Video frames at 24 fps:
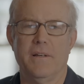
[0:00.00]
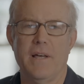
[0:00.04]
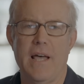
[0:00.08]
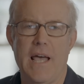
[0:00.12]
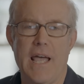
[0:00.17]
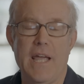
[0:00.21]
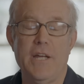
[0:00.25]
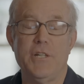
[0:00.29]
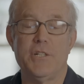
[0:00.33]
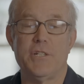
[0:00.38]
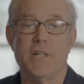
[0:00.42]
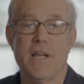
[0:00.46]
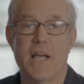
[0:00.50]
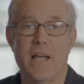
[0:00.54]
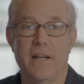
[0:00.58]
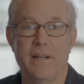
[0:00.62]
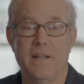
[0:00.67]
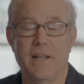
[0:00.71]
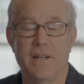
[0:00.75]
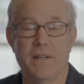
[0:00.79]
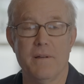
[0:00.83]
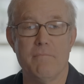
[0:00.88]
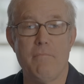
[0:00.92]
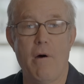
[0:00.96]
hay
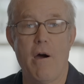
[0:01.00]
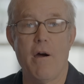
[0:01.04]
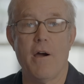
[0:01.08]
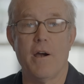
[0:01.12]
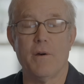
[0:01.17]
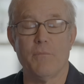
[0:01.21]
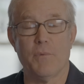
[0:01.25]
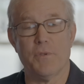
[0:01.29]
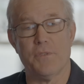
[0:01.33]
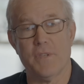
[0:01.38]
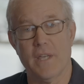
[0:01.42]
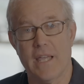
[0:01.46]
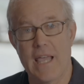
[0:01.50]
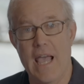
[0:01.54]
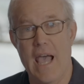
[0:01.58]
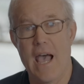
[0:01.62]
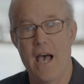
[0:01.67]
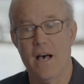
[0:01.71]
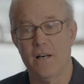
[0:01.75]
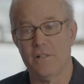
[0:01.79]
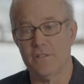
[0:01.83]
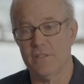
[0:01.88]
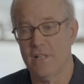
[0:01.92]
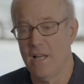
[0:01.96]
shed in the barn with the
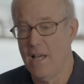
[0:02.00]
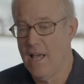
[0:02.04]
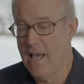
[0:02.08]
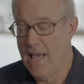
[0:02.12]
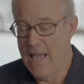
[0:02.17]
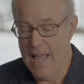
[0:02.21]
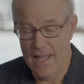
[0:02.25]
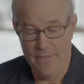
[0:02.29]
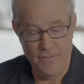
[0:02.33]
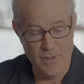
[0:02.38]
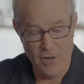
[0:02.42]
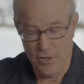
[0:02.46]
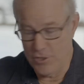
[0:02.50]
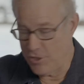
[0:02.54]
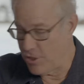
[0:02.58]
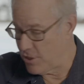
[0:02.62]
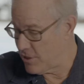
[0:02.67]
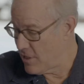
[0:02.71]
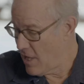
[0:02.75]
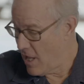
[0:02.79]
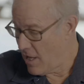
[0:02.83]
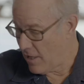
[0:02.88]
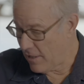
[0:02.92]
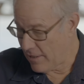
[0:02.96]
cows, and they're
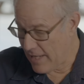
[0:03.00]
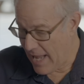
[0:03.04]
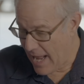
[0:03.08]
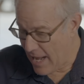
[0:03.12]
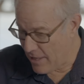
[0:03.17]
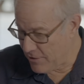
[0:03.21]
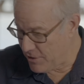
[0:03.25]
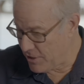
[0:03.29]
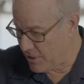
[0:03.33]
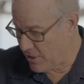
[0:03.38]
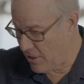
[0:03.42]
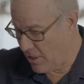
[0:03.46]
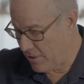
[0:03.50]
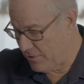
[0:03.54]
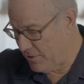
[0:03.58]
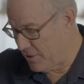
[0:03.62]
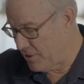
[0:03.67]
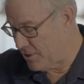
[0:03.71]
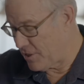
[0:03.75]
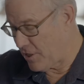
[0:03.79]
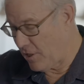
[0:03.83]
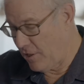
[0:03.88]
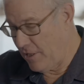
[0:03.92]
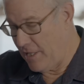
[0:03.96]
just lounging on
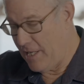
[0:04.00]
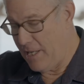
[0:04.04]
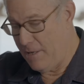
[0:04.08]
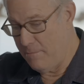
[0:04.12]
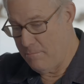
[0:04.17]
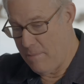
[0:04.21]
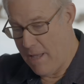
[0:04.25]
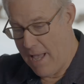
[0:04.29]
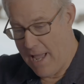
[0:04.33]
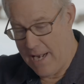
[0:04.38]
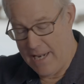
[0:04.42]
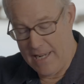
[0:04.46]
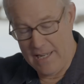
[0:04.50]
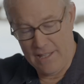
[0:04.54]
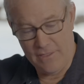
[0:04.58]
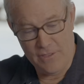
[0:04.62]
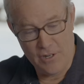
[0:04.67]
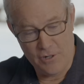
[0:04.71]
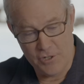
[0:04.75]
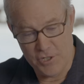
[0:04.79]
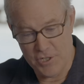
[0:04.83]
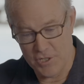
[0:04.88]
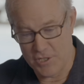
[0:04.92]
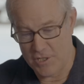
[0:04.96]
this clean bedding.
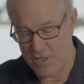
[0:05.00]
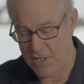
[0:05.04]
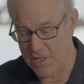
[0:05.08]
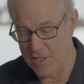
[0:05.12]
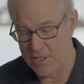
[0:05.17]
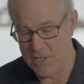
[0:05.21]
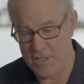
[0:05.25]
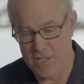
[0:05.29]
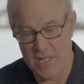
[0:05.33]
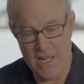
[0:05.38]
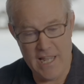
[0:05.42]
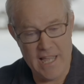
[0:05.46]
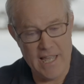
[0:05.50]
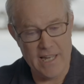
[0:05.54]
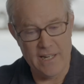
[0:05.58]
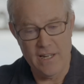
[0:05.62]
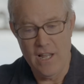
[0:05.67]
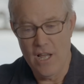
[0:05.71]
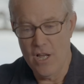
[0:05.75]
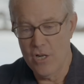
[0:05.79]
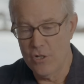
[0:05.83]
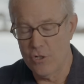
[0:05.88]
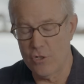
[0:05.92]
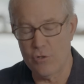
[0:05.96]
They're just content,
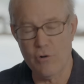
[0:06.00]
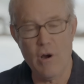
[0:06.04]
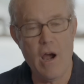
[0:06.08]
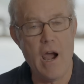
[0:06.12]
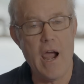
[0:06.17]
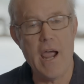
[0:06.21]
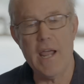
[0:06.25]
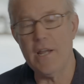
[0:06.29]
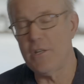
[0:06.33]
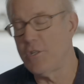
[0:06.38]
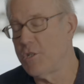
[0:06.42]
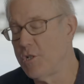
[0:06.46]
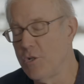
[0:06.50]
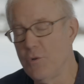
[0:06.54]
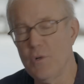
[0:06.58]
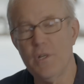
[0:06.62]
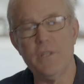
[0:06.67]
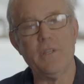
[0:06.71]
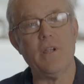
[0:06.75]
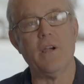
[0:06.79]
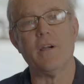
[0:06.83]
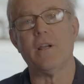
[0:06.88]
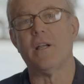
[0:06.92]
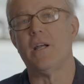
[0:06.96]
dry,
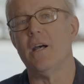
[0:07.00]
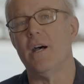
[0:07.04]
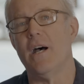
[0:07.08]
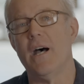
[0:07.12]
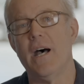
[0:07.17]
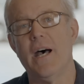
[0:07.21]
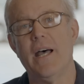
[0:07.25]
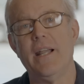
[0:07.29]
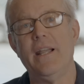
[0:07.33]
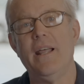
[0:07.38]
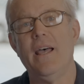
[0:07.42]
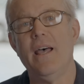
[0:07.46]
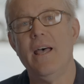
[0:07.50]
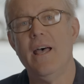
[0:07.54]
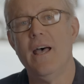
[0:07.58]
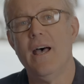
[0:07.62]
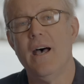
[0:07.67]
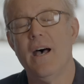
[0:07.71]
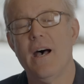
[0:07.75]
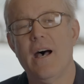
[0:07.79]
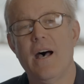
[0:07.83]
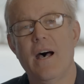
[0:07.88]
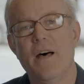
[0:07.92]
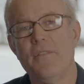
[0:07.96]
chewing their cud.
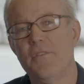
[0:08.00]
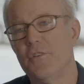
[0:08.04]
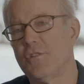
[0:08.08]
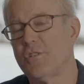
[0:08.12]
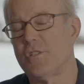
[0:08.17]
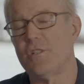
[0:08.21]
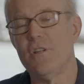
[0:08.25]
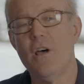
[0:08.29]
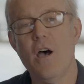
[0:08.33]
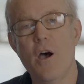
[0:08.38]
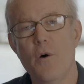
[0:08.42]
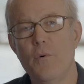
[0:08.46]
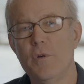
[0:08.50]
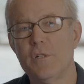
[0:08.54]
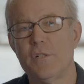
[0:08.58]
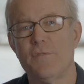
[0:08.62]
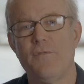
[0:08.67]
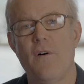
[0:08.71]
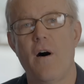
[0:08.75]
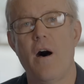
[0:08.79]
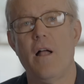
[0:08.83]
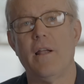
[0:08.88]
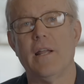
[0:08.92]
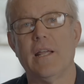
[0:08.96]
The snow is
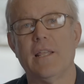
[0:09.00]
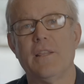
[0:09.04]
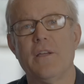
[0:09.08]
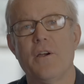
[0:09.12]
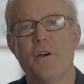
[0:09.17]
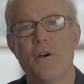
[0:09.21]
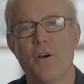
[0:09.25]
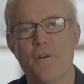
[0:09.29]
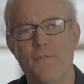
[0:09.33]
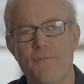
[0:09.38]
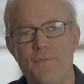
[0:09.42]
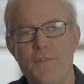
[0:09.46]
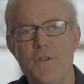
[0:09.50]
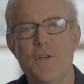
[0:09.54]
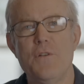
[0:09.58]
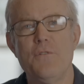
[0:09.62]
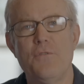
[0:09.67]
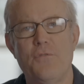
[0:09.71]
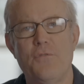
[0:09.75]
falling. There are few